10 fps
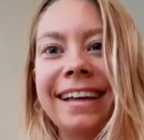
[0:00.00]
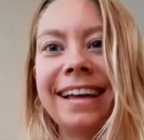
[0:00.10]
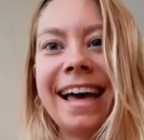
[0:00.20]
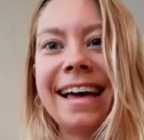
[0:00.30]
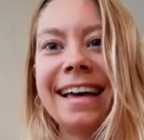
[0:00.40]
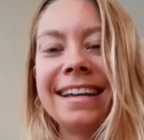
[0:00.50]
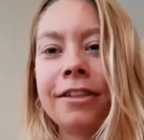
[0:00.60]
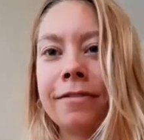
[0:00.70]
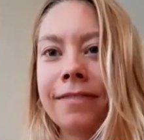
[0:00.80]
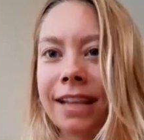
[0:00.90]
And
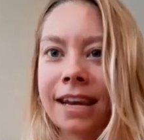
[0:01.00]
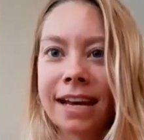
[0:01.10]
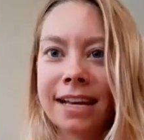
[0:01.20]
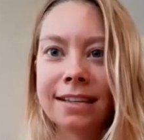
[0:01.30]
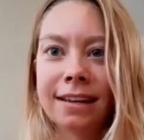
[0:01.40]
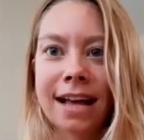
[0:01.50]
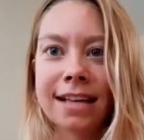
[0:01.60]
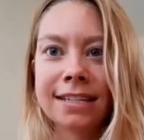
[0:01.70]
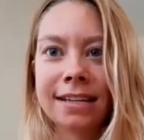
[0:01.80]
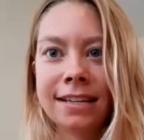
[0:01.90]
they're really nice glass
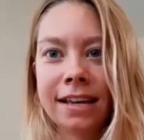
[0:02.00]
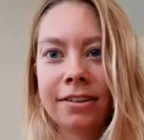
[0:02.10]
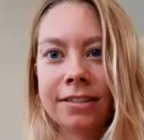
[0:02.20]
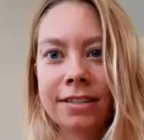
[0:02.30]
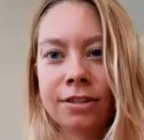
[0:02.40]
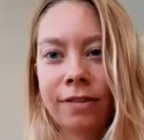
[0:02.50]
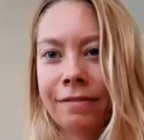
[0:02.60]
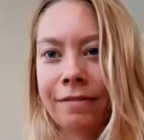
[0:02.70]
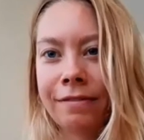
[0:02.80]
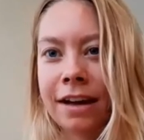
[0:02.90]
containers. So I
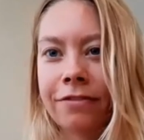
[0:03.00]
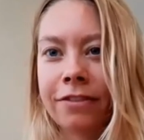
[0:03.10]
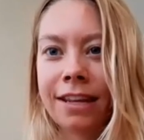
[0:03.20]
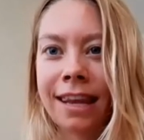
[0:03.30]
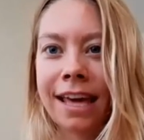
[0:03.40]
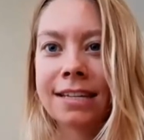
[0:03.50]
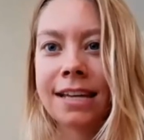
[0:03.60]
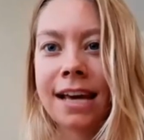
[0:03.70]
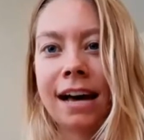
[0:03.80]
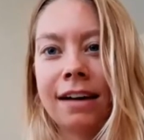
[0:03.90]
would definitely like
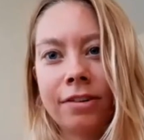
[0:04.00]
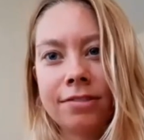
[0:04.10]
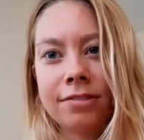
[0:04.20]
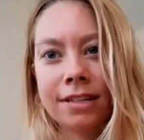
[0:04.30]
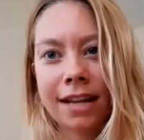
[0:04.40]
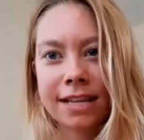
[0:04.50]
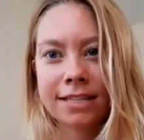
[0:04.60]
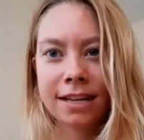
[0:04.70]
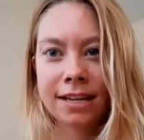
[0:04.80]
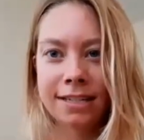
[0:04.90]
to have those glass
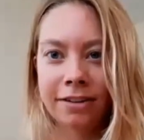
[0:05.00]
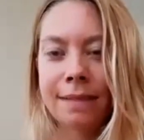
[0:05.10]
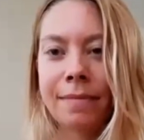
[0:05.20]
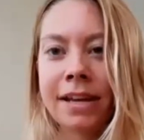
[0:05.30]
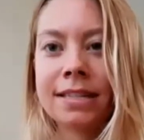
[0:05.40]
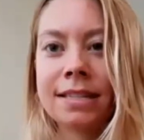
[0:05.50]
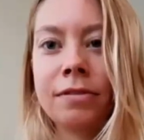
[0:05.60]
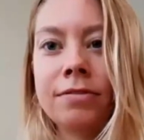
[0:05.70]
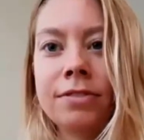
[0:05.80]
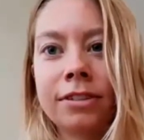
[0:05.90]
containers at my
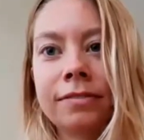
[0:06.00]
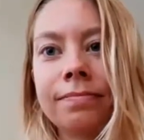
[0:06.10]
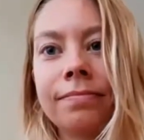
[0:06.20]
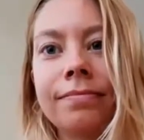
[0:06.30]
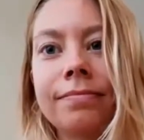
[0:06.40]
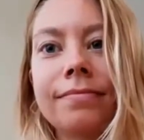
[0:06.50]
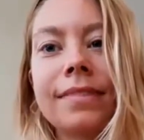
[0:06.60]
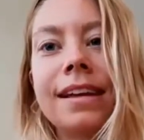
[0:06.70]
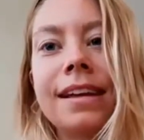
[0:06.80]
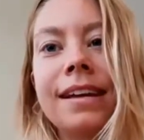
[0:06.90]
disposal.
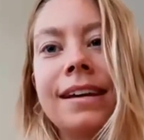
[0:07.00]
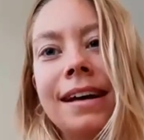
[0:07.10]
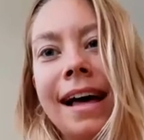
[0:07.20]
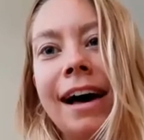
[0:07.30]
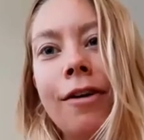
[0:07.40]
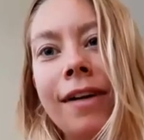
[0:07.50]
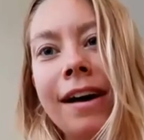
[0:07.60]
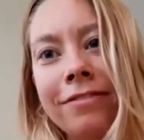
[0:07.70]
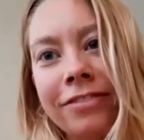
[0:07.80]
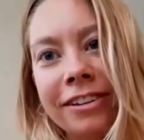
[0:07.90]

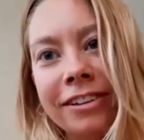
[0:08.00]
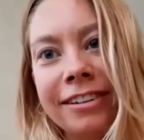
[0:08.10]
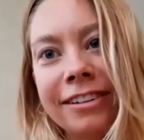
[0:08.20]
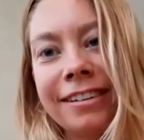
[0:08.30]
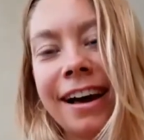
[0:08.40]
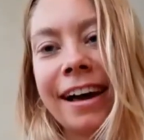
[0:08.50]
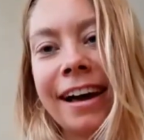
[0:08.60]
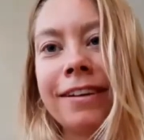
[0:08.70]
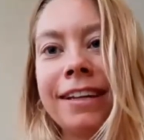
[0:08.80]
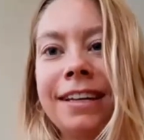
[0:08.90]
However, I
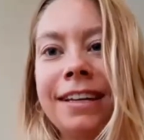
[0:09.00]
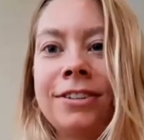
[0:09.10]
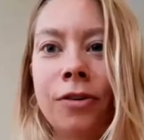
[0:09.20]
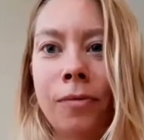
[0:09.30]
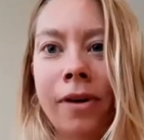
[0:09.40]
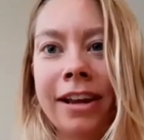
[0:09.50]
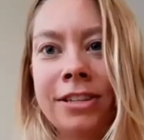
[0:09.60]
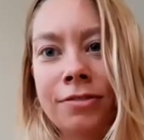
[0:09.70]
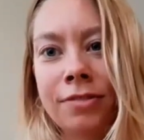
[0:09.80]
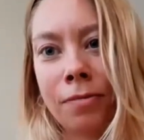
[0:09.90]
really don't want to
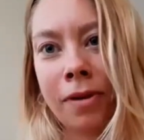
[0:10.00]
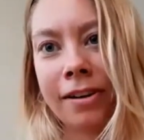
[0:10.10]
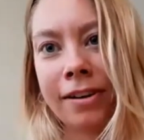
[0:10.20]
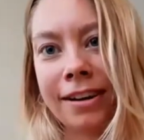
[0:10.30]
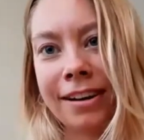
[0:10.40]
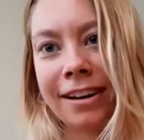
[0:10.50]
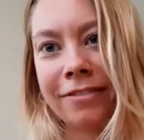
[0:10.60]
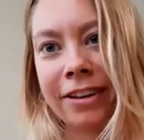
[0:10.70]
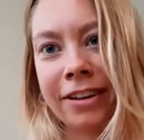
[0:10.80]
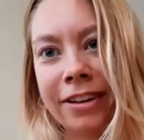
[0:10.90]
do the work of
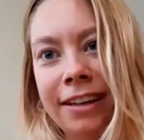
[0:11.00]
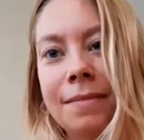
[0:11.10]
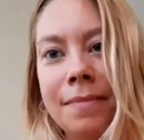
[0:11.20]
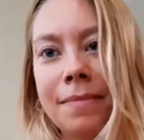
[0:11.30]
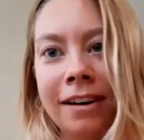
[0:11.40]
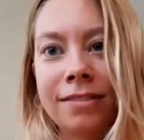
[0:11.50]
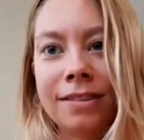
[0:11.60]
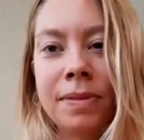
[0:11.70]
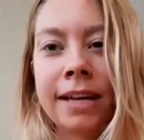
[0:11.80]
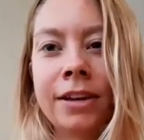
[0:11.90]
cleaning them out
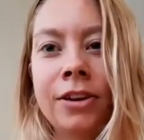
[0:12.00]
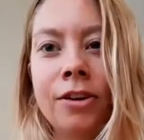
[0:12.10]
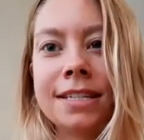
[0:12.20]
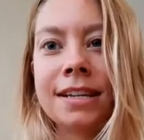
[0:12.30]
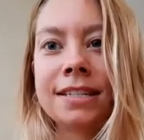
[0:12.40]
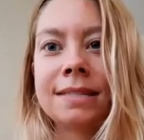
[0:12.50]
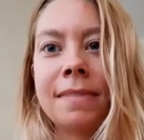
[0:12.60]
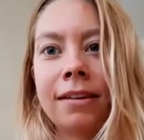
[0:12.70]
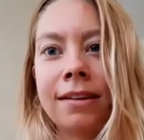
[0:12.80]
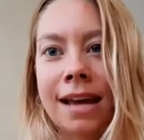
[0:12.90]
because I know it's going to
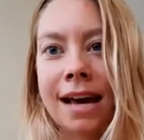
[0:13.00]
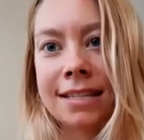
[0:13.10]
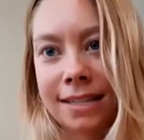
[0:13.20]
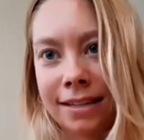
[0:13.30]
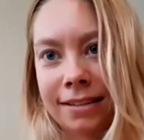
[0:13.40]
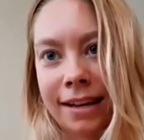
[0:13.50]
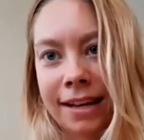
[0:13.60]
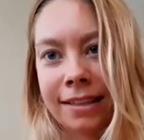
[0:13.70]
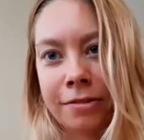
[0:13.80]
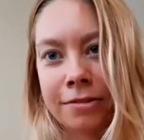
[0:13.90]
smell nasty.
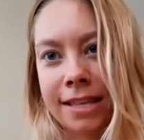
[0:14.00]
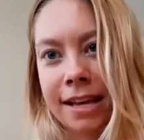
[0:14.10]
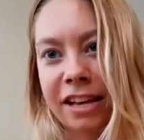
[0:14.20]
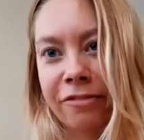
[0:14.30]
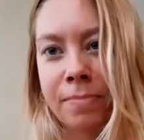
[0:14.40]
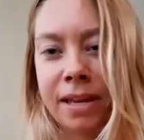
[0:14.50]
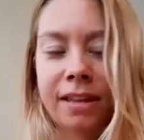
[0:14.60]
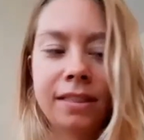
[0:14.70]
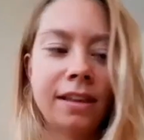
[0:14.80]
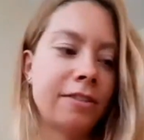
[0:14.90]
Like those things have been
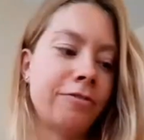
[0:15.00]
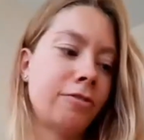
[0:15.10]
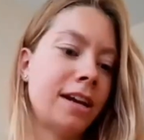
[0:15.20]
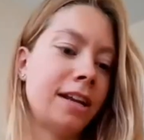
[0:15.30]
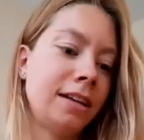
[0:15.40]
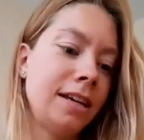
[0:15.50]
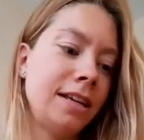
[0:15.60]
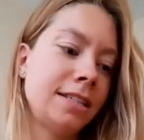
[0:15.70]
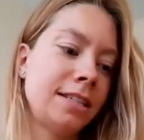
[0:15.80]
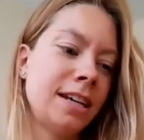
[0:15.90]
in there for at
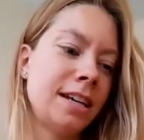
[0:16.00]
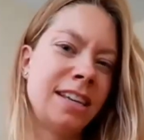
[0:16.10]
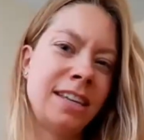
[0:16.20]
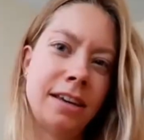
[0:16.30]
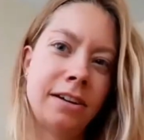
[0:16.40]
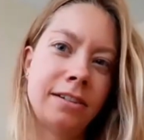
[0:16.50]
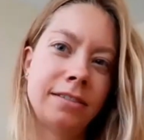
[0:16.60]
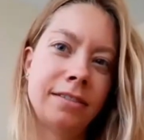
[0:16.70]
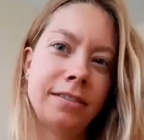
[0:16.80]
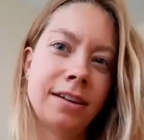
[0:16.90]
least a year
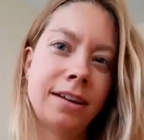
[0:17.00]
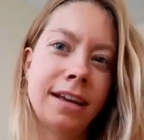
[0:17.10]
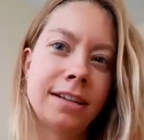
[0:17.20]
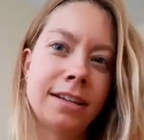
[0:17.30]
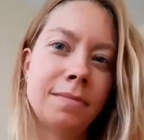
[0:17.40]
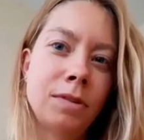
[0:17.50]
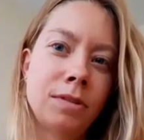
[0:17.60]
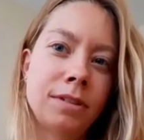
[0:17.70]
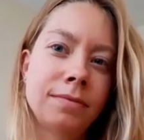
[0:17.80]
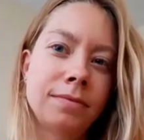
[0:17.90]
collecting
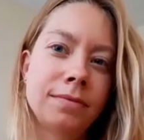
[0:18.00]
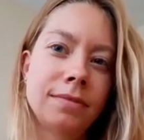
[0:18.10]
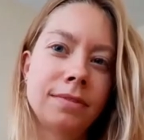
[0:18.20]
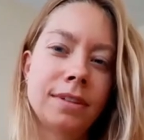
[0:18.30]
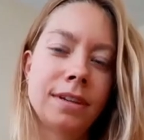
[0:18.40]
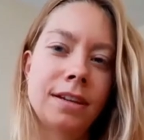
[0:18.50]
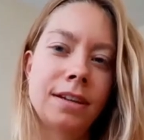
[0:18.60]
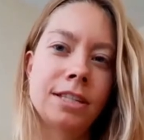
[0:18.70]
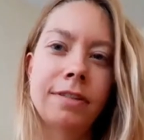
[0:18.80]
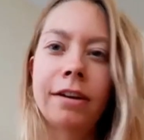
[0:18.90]
mold.
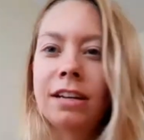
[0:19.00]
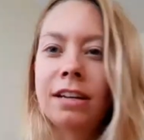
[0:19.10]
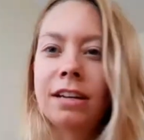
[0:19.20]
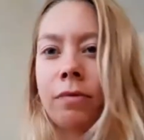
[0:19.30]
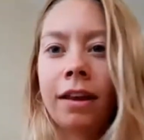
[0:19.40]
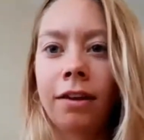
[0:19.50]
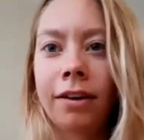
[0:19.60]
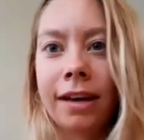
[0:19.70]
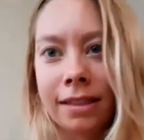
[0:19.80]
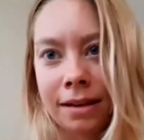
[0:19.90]
So I don't even want to
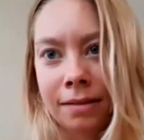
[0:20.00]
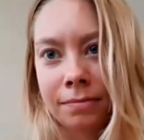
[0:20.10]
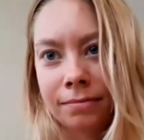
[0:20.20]
look at them.